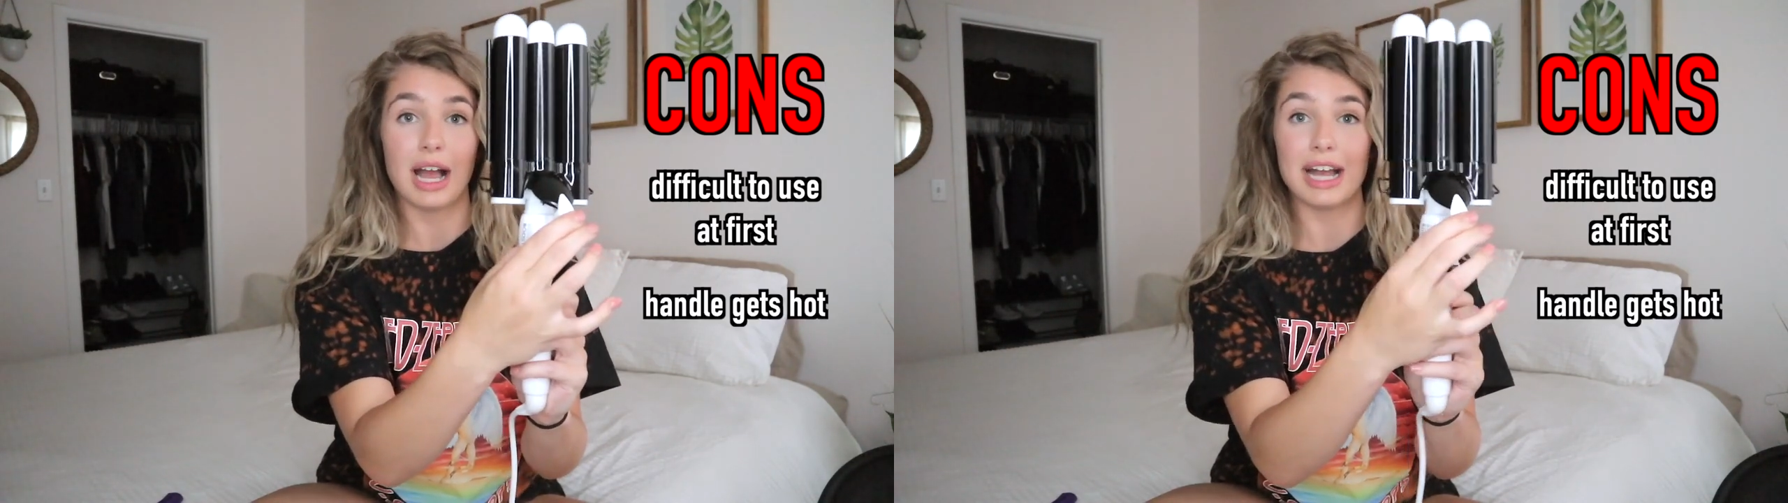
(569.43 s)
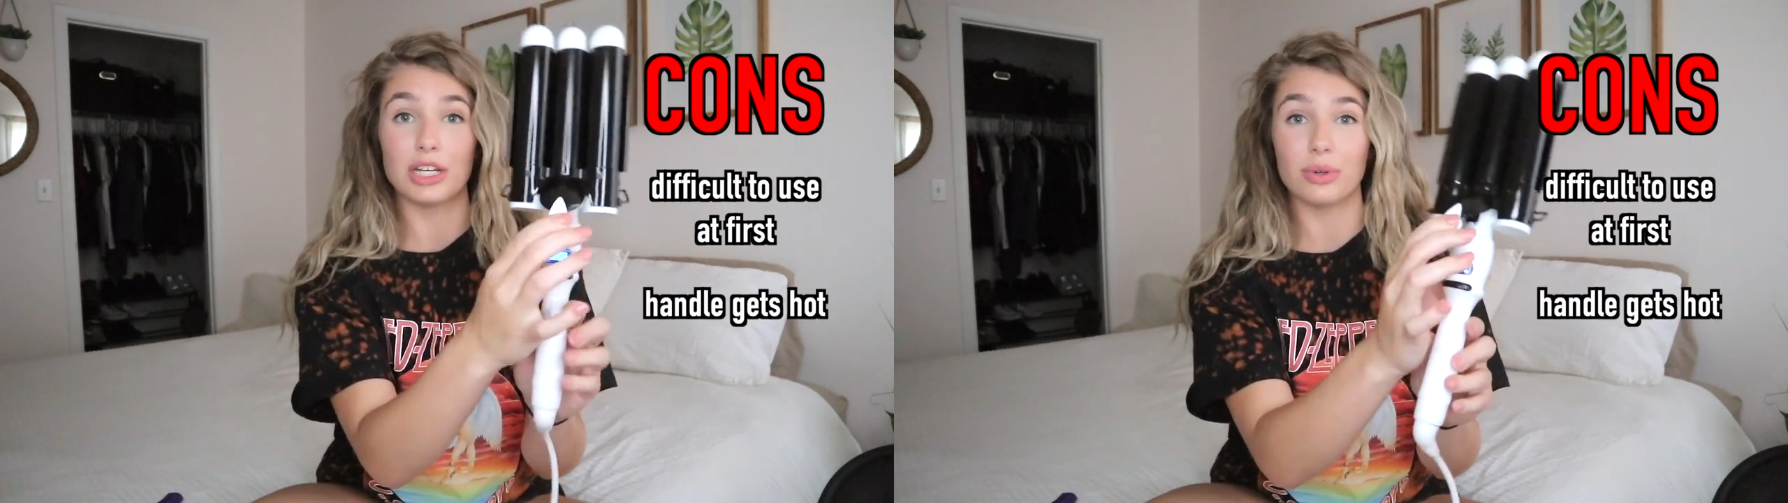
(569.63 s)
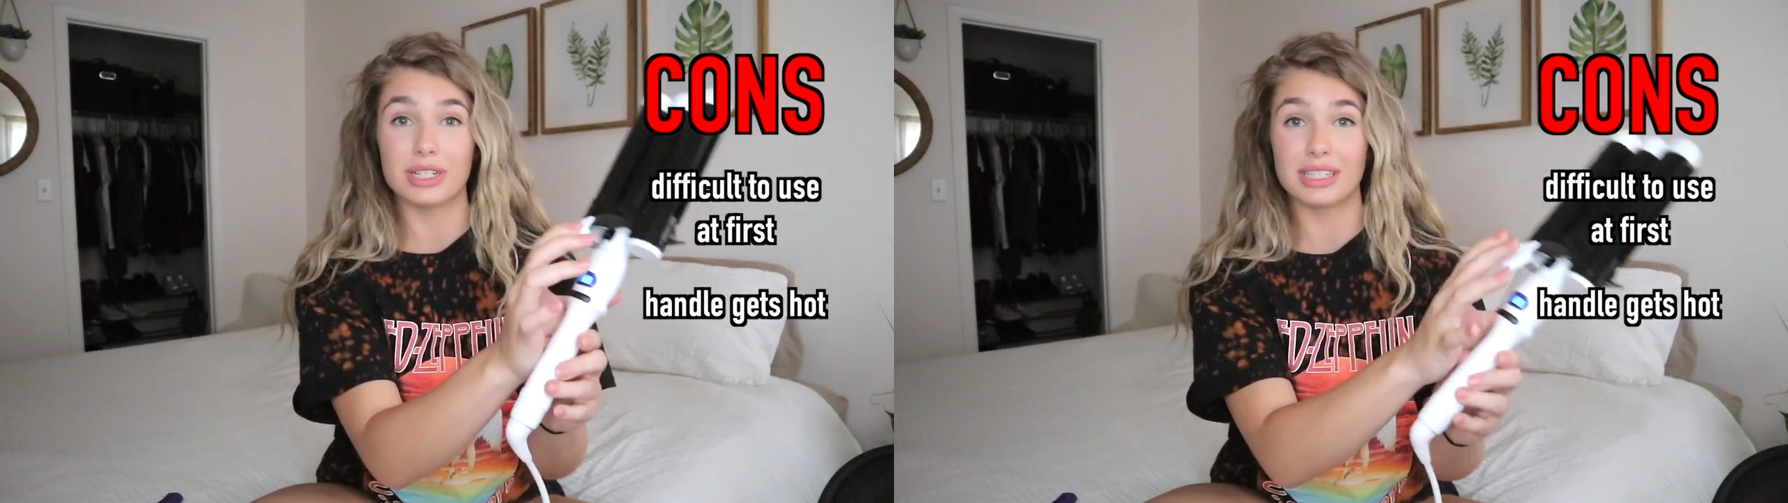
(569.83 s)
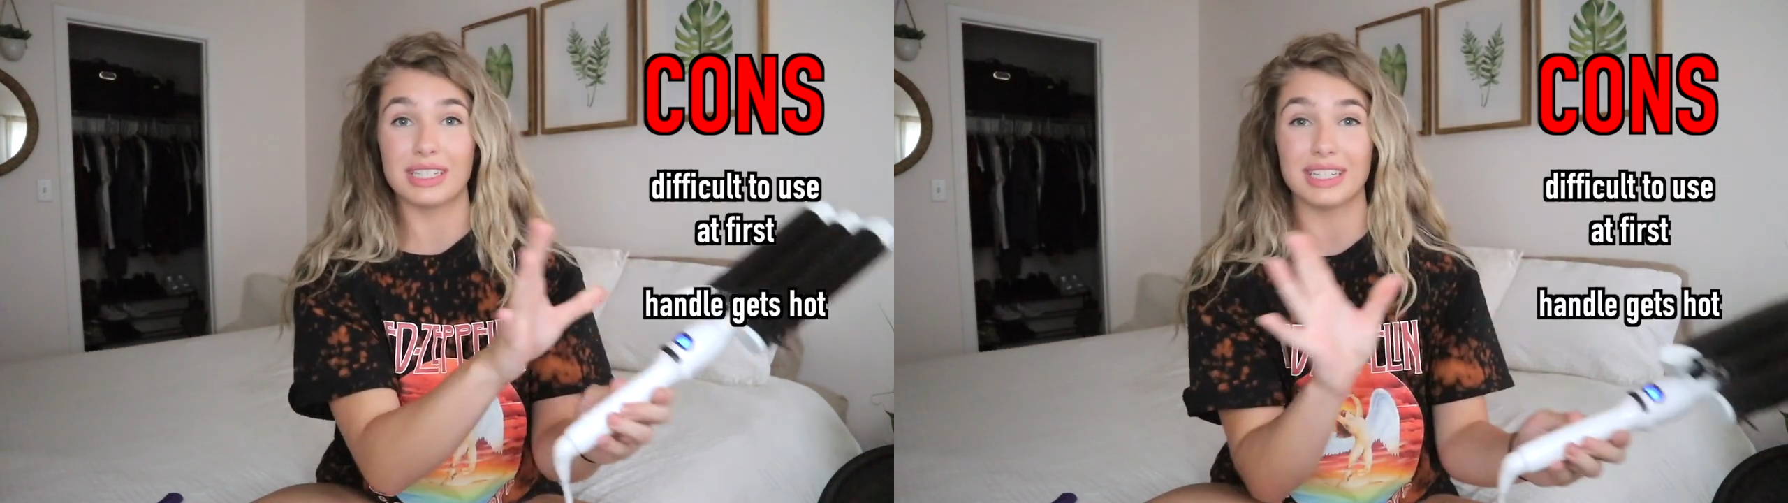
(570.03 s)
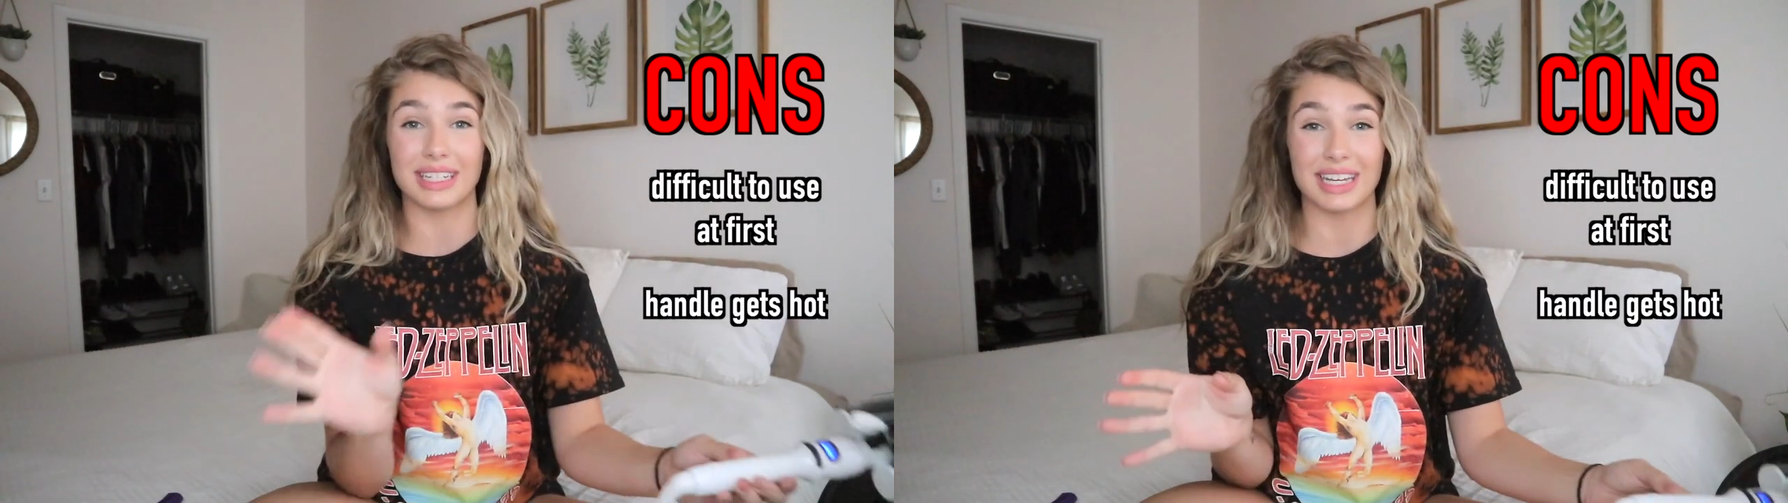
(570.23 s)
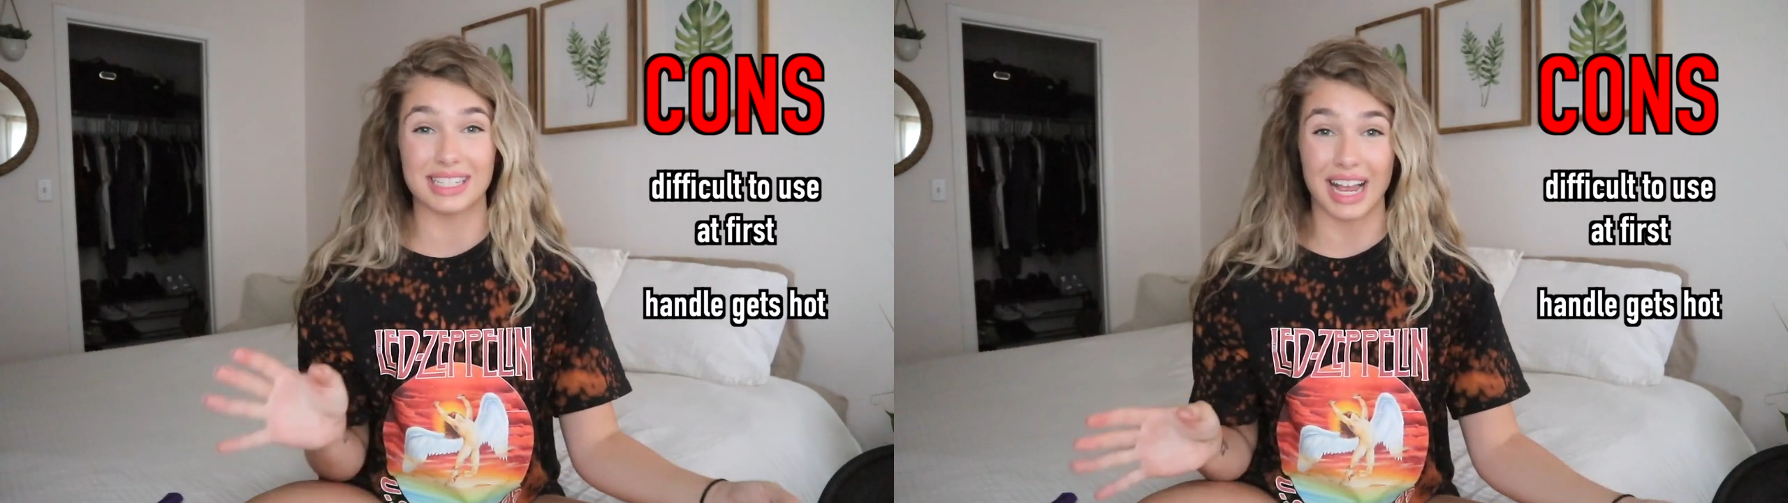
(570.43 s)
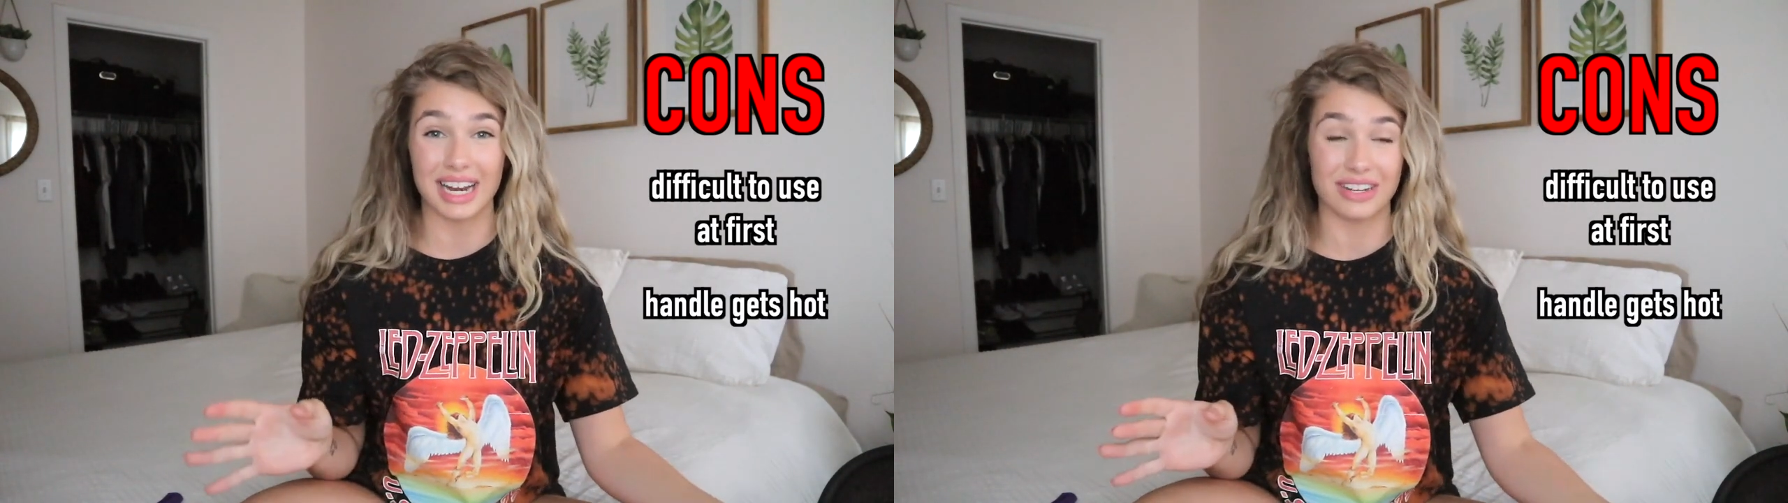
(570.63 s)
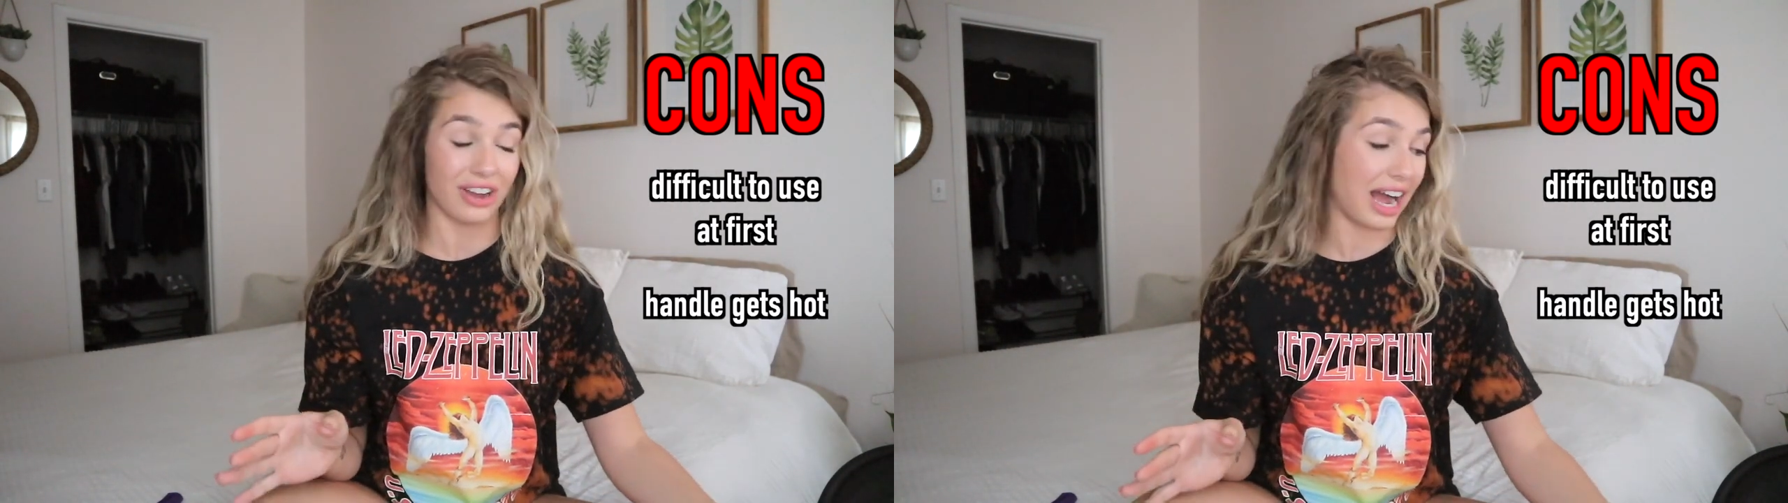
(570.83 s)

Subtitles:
I noticed gets kind of